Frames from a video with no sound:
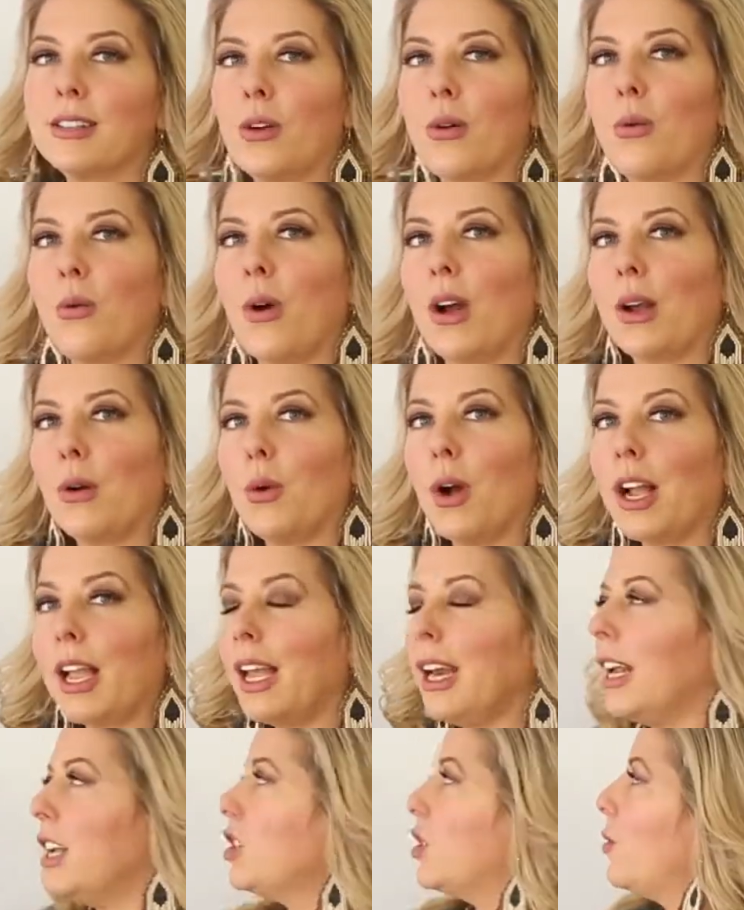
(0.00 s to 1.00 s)
what
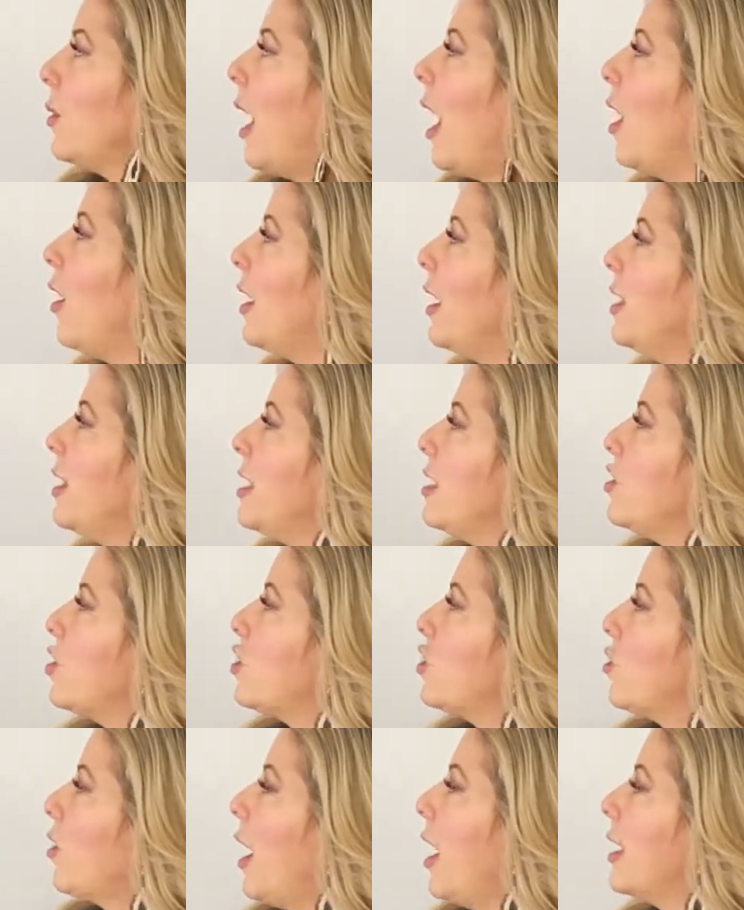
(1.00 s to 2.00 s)
can I do? How can these
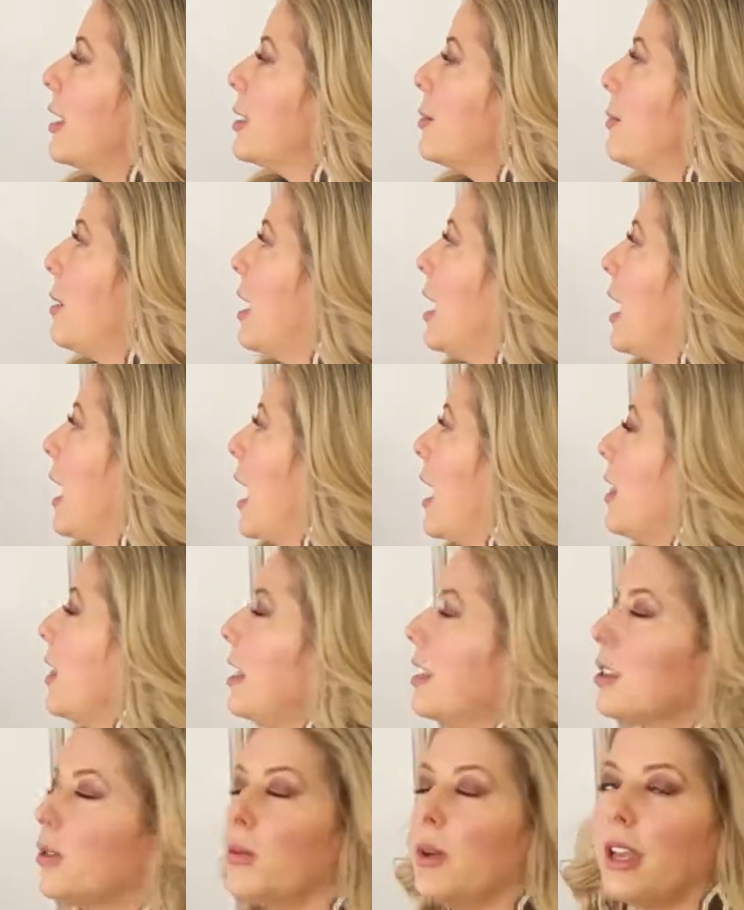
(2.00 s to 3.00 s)
strengths mitigate
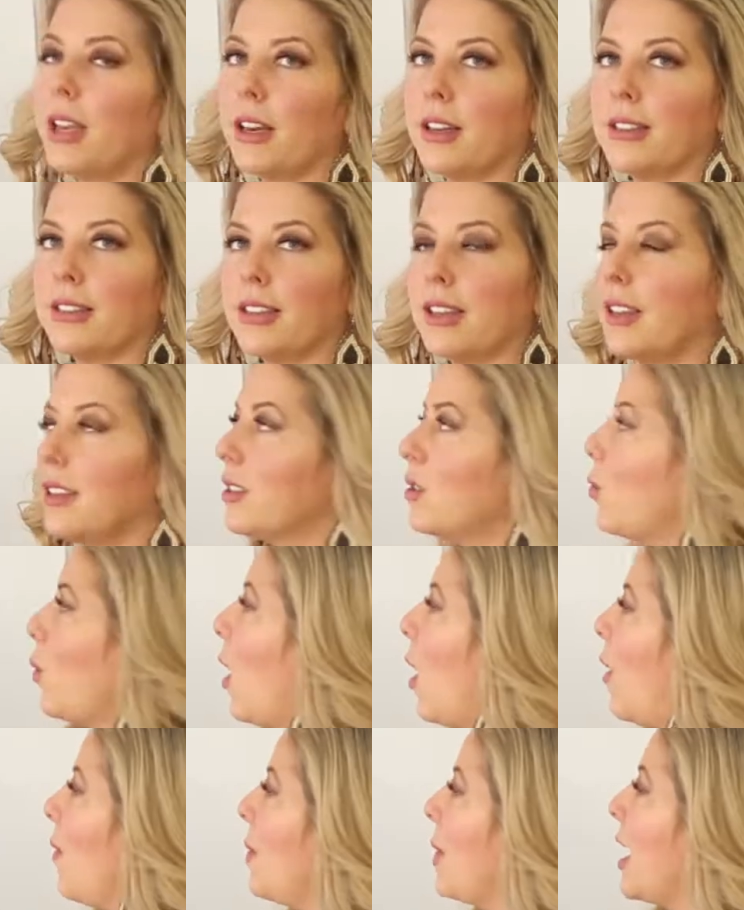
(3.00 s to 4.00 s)
these weaknesses?
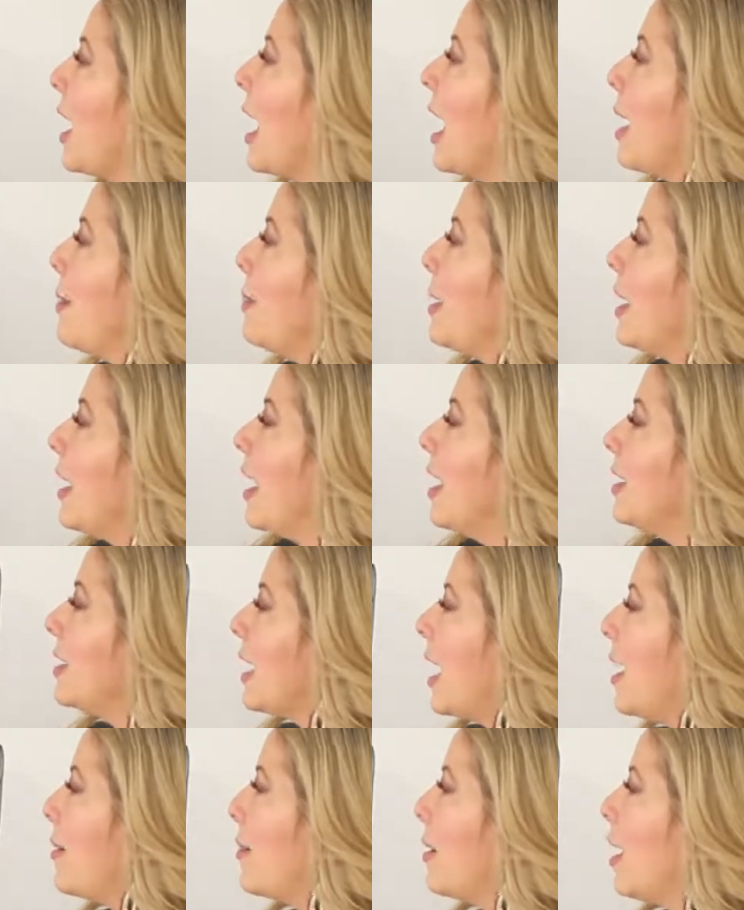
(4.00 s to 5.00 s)
Well, because
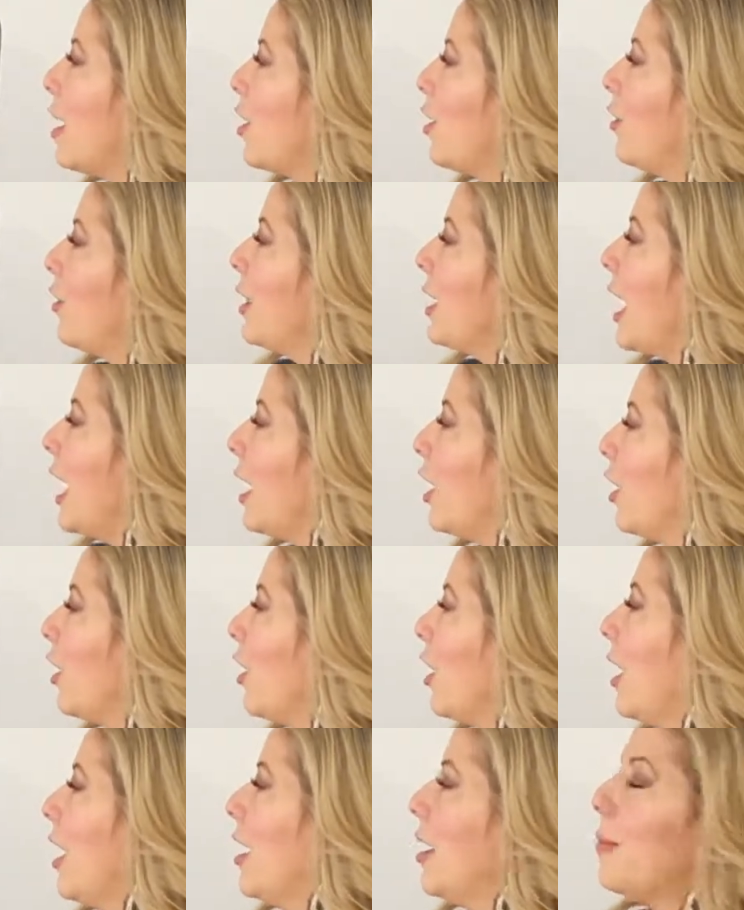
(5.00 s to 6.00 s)
I'm a
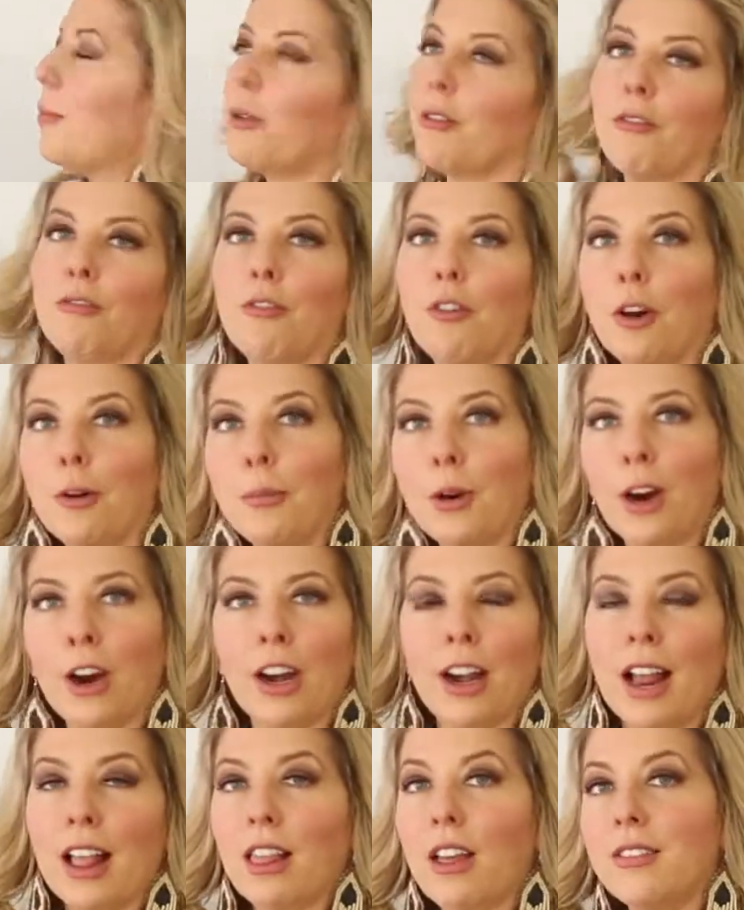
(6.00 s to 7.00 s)
creator and a performer
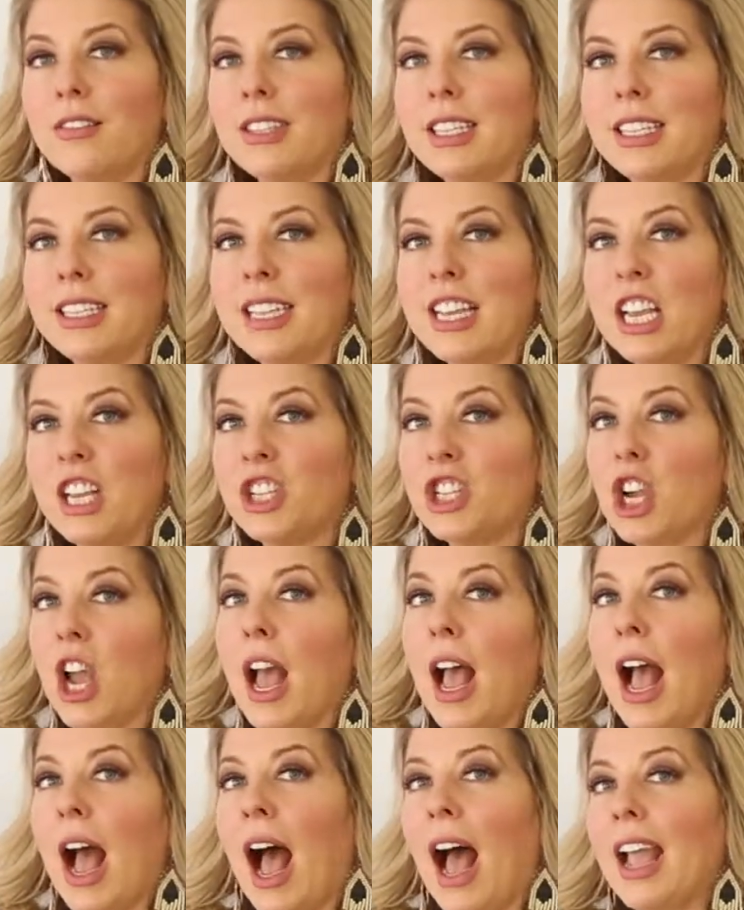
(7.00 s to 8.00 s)
and I love to teach,
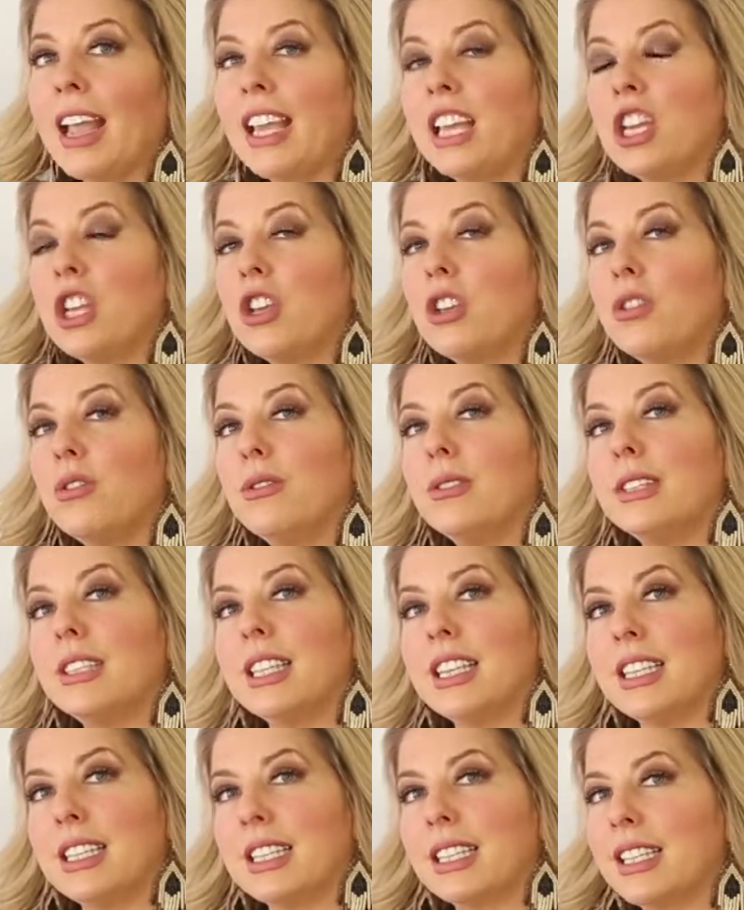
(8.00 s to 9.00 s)
I can use
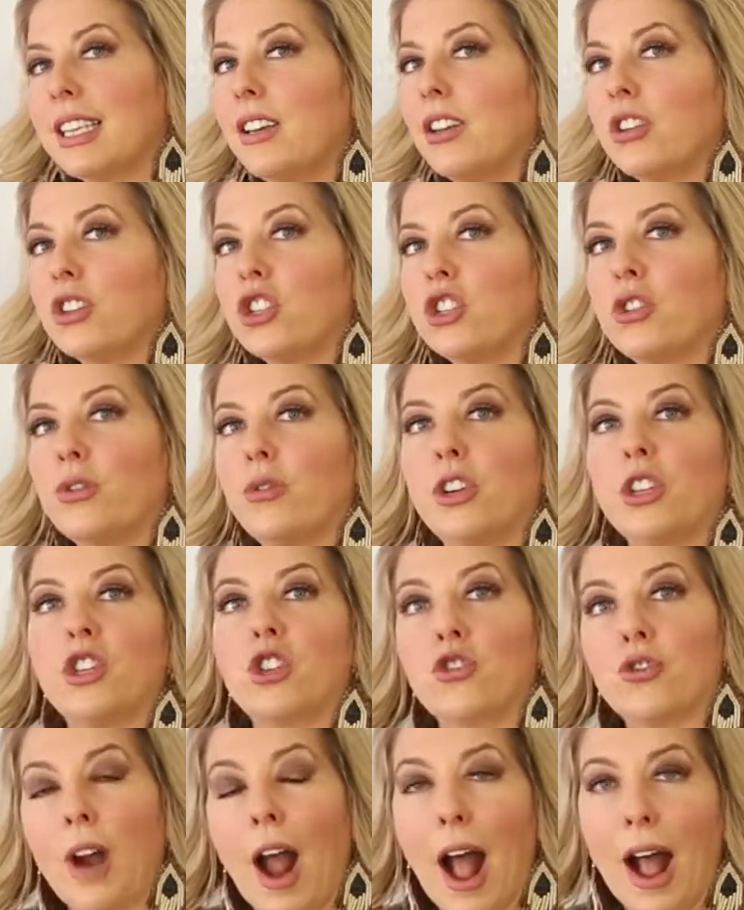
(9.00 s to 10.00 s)
these skills to
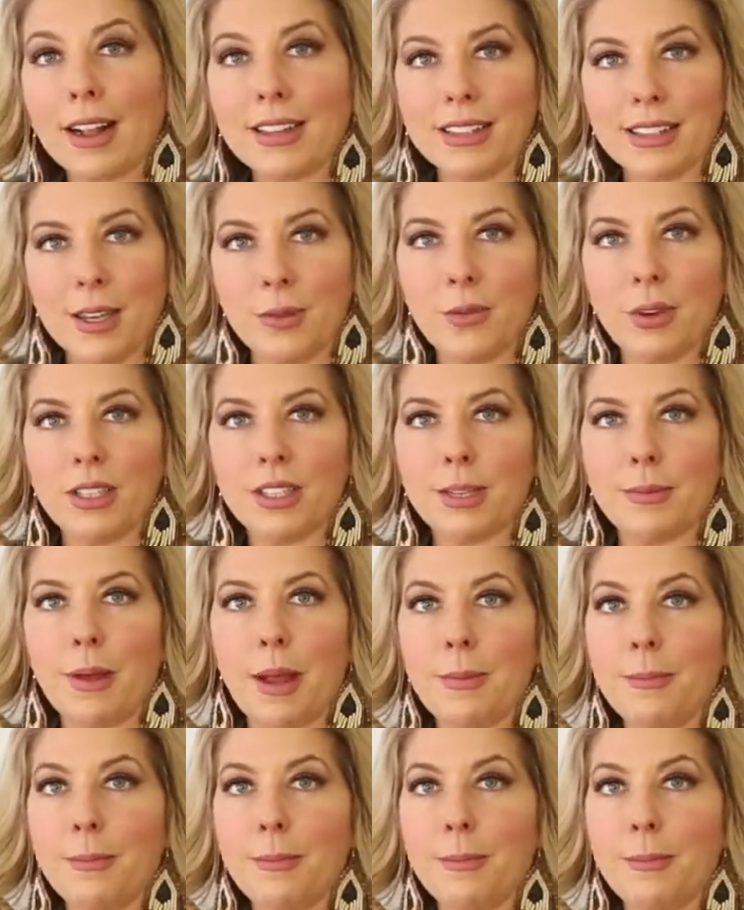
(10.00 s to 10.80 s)
attract someone to my